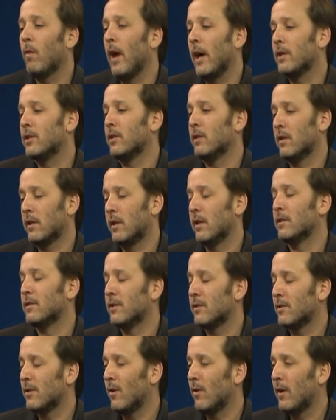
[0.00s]
Lecture your kids.
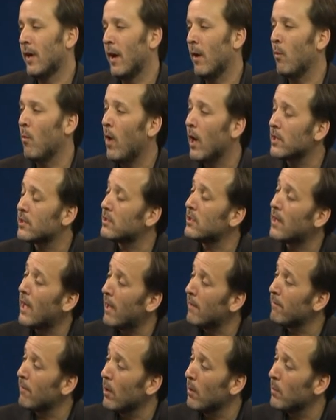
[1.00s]
It's okay. Watch the
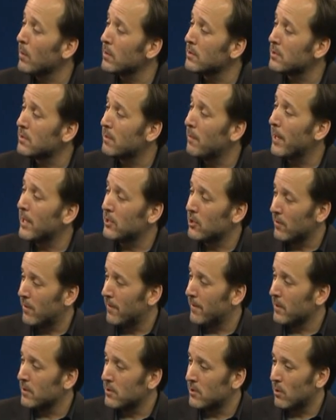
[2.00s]
nonverbals to make sure
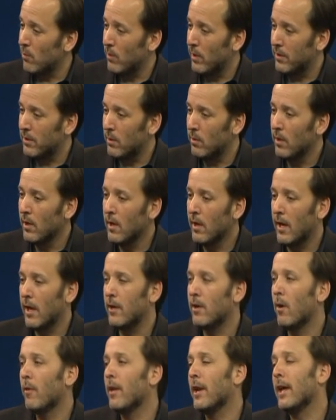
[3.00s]
that they're still with you,
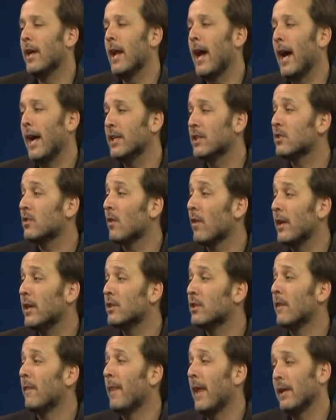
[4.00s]
and know that in
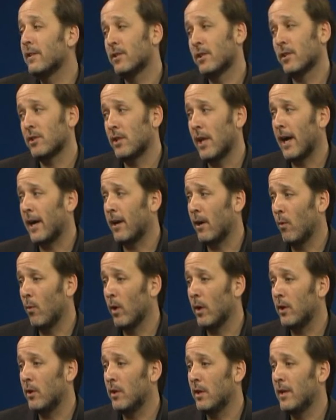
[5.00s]
isolation, that's just not going to
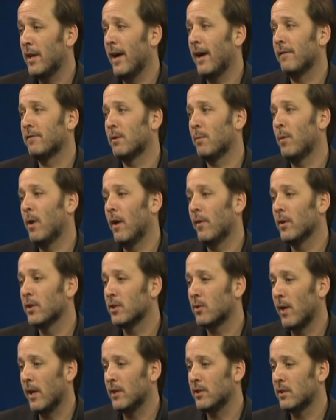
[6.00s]
work. You need to have some other
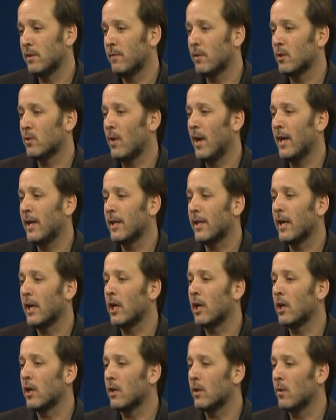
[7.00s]
strategies. If you're trying to
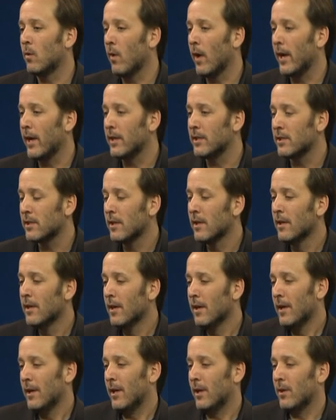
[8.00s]
get good grades,
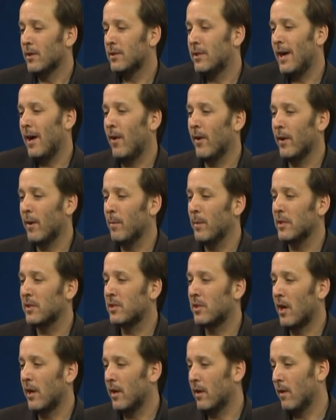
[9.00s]
you know, telling them that
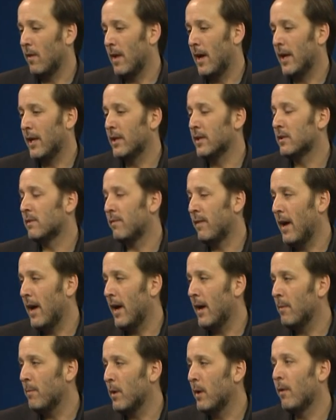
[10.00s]
studying a lot is
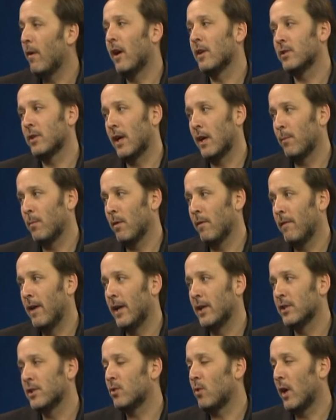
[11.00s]
fine, but you also got to
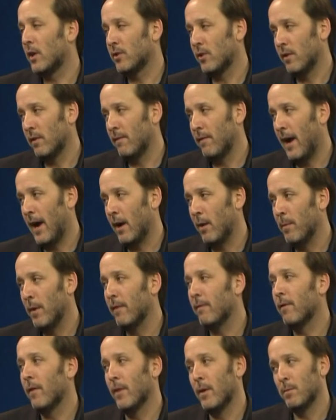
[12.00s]
provide a structured
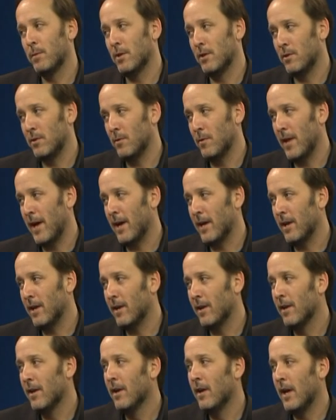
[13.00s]
environment for them to do that
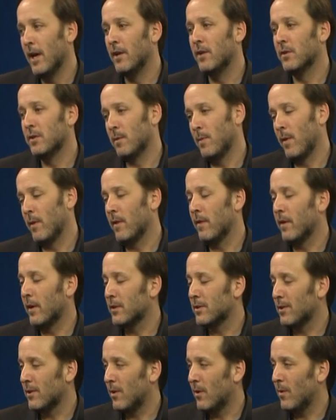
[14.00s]
in, and do some other
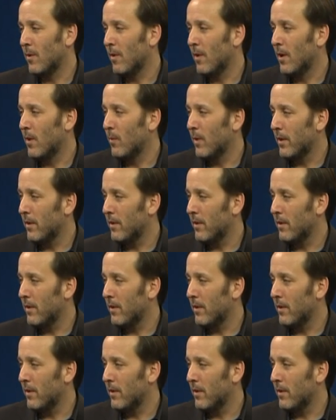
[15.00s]
things to go along with it.